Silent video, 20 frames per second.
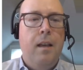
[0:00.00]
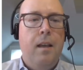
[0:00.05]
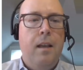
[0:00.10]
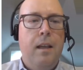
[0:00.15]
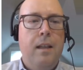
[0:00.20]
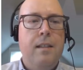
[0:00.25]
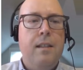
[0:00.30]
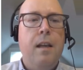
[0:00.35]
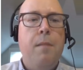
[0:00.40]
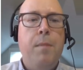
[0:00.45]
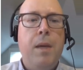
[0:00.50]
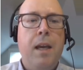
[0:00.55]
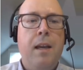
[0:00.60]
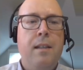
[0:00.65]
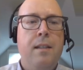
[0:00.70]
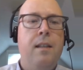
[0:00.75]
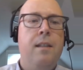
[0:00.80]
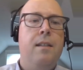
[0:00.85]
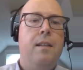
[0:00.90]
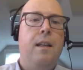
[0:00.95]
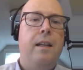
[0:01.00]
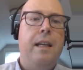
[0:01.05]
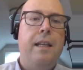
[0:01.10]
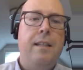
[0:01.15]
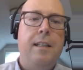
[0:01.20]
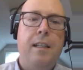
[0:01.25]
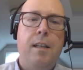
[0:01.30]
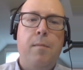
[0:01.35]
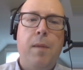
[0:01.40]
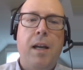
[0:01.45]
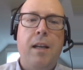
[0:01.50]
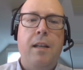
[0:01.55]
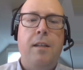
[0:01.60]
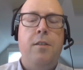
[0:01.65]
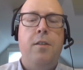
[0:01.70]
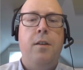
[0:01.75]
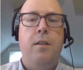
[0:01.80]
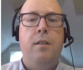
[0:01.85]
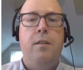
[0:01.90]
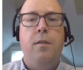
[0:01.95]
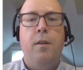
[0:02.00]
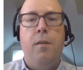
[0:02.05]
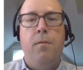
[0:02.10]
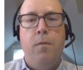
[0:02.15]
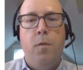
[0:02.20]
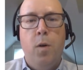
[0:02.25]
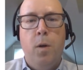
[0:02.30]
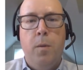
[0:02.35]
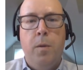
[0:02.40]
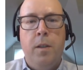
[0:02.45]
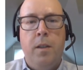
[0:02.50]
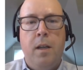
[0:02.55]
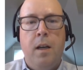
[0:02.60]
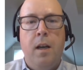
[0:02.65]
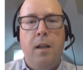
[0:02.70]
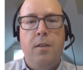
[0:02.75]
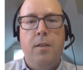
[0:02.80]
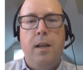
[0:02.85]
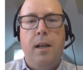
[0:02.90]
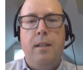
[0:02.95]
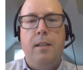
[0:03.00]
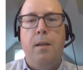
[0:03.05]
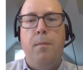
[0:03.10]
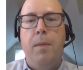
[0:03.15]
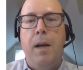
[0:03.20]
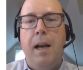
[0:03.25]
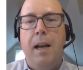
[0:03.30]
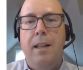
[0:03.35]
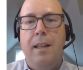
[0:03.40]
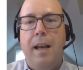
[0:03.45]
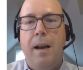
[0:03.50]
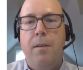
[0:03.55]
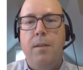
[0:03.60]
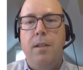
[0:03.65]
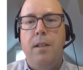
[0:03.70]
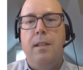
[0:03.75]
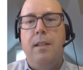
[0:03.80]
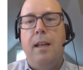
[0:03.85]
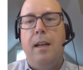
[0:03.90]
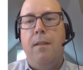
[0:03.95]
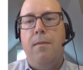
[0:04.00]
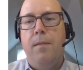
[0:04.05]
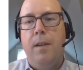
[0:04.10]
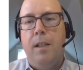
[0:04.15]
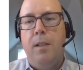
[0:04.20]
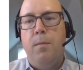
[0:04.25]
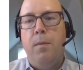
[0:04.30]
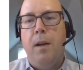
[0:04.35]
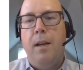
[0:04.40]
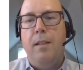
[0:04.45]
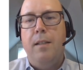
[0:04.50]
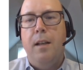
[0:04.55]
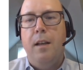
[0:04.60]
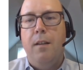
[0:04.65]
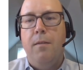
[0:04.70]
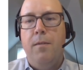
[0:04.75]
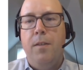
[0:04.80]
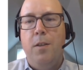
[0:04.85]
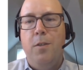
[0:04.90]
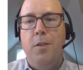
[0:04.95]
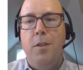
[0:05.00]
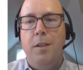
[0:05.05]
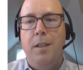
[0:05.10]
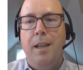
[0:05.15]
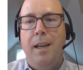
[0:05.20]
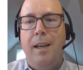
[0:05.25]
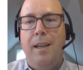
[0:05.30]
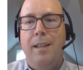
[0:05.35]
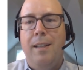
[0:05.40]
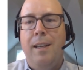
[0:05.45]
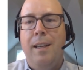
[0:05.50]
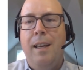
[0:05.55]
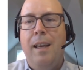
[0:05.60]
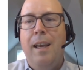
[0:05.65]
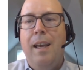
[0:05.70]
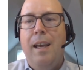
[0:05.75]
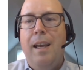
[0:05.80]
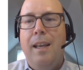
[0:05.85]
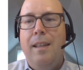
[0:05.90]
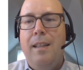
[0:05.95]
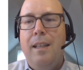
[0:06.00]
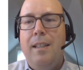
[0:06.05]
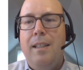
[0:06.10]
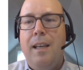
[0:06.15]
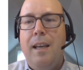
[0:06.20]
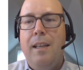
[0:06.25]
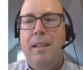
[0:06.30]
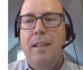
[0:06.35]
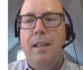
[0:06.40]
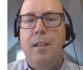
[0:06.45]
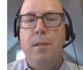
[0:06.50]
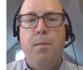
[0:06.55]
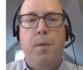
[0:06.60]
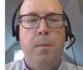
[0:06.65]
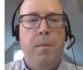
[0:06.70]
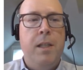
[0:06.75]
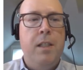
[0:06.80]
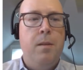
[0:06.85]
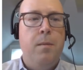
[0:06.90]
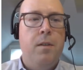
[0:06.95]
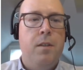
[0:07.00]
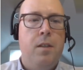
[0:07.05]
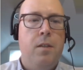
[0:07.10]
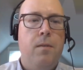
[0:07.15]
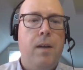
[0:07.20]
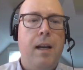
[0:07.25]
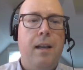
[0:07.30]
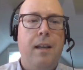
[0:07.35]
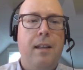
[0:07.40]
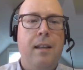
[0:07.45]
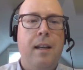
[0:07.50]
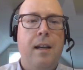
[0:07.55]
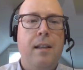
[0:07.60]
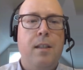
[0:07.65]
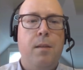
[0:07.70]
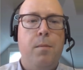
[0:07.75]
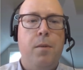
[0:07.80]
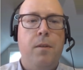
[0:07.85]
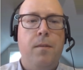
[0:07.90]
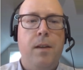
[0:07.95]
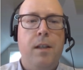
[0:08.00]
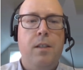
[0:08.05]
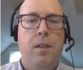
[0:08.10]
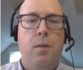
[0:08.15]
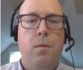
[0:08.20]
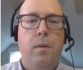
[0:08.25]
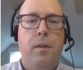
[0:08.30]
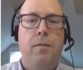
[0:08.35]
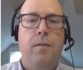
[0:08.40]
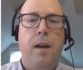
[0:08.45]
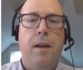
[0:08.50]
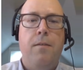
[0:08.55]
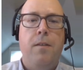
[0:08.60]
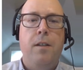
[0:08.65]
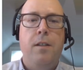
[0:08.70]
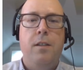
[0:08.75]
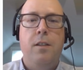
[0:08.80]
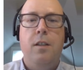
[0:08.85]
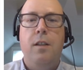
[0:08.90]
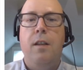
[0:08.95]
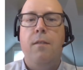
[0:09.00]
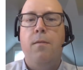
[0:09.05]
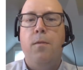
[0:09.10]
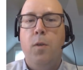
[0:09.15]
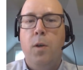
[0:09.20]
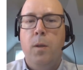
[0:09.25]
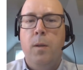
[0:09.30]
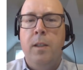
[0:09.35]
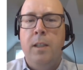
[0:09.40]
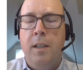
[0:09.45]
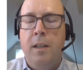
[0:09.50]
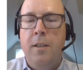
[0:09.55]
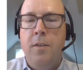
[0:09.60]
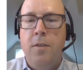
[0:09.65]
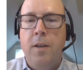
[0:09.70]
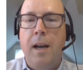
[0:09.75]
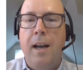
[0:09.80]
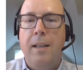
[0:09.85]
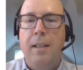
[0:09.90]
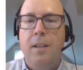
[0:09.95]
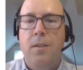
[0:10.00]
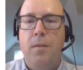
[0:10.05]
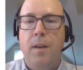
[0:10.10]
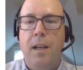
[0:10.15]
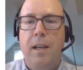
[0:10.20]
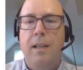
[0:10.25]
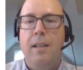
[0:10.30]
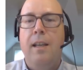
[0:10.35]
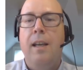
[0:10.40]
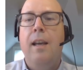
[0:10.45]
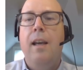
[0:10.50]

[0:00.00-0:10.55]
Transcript: In some cases, an entity might enter into a forward contract to buy allowances at a fixed price on a future date. In this case, it's permissible to recognize a provision with reference to the forward contracted rate